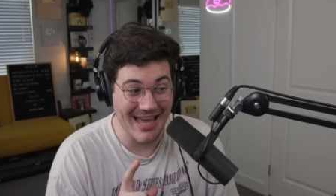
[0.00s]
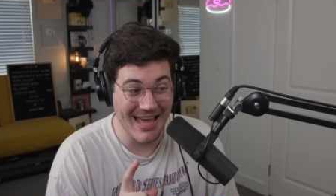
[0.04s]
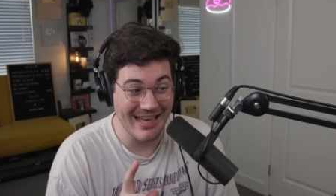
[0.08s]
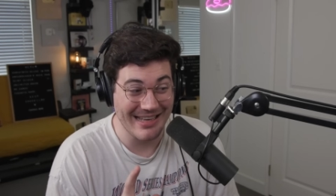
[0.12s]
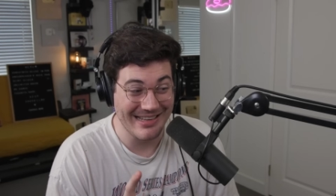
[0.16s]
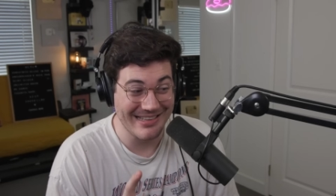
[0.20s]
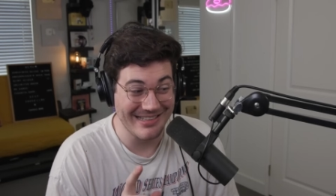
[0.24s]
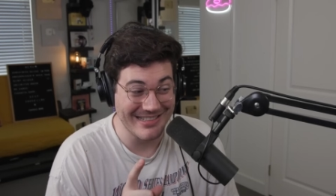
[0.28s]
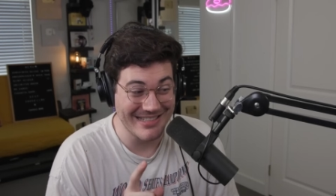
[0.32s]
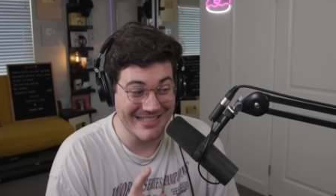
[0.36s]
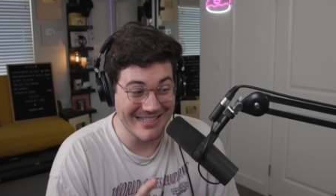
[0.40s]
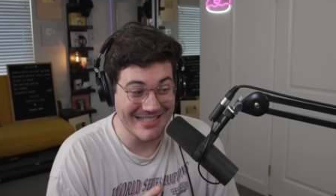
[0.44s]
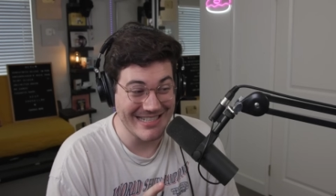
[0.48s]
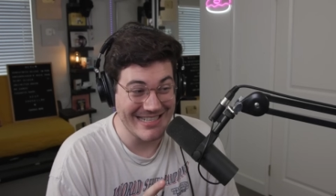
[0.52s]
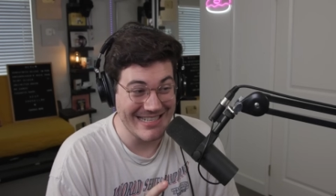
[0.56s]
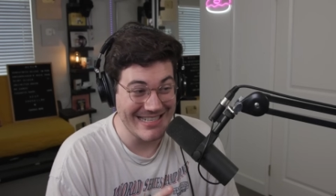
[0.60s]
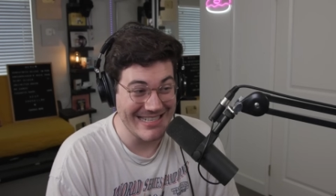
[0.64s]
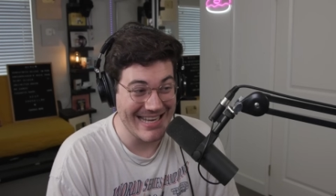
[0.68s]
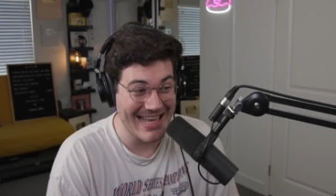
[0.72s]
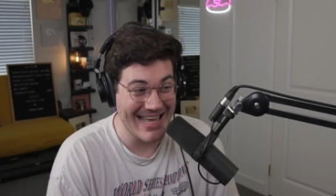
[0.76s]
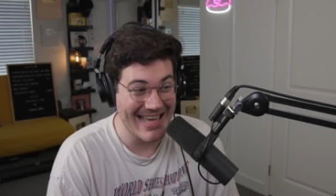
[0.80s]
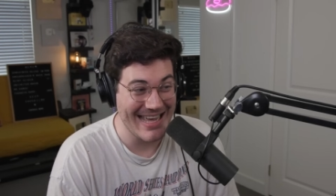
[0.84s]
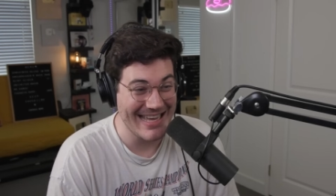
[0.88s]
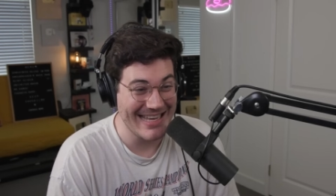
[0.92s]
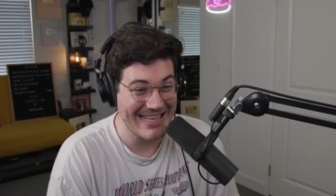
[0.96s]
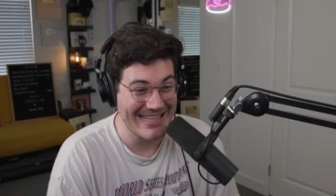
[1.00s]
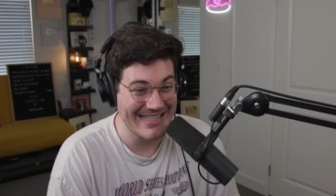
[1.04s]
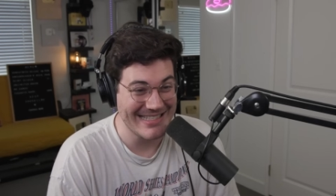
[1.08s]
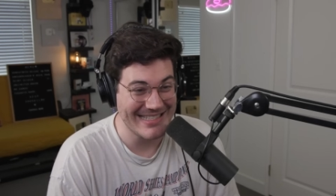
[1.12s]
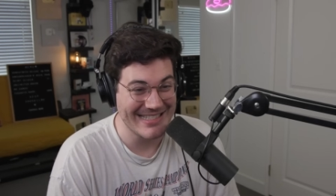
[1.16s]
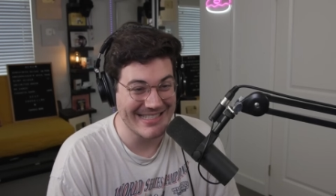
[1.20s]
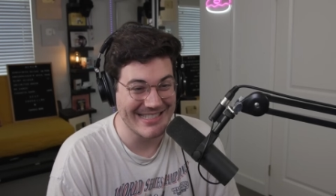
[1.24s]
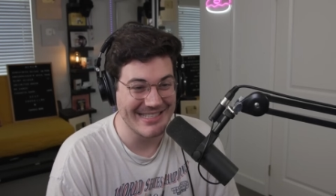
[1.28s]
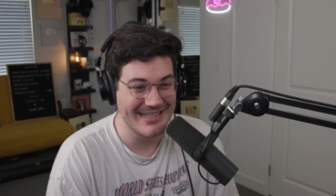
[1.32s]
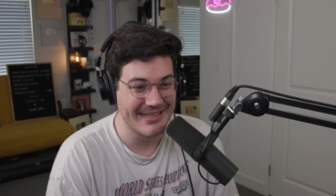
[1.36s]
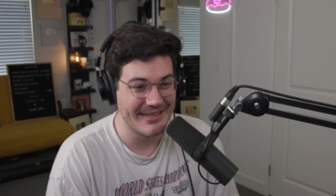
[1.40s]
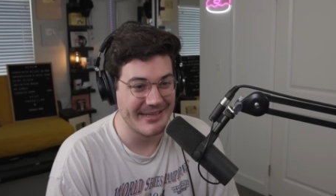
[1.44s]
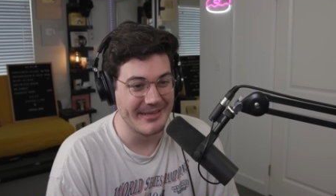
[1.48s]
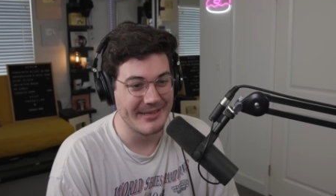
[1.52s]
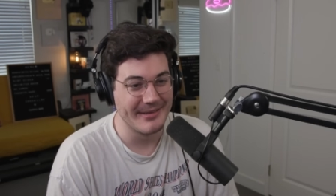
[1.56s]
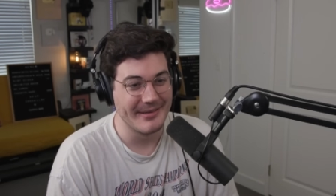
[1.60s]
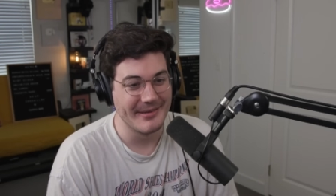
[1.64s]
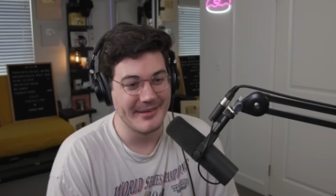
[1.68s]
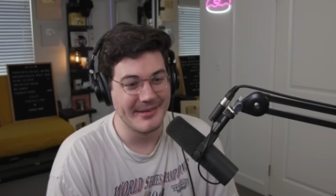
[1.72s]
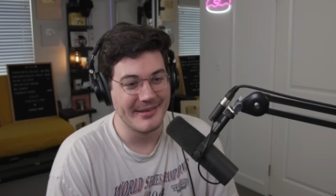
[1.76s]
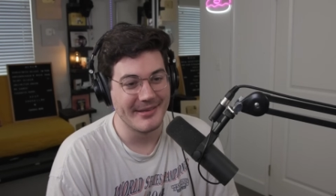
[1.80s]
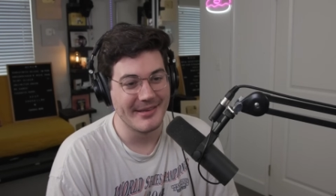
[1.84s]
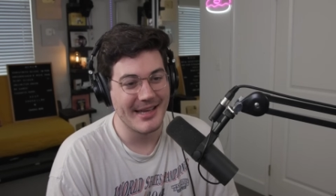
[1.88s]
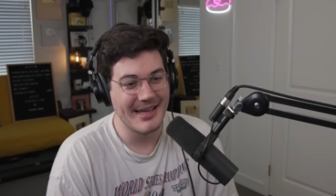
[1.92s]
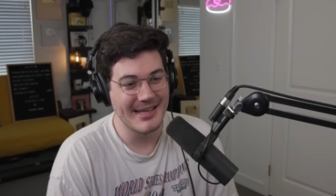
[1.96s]
LC days,
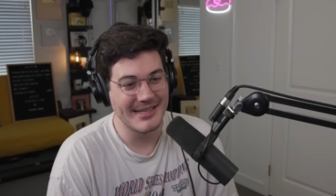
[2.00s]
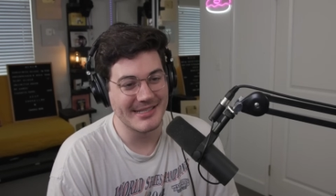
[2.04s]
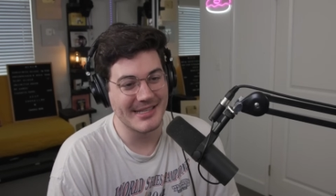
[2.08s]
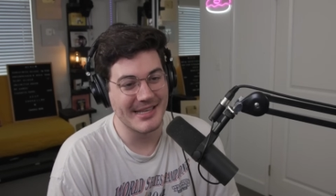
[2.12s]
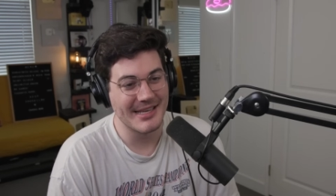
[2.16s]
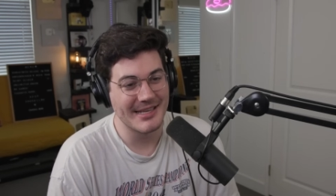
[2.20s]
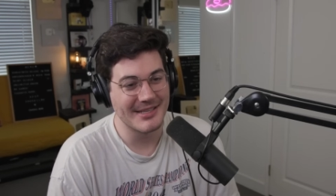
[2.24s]
as they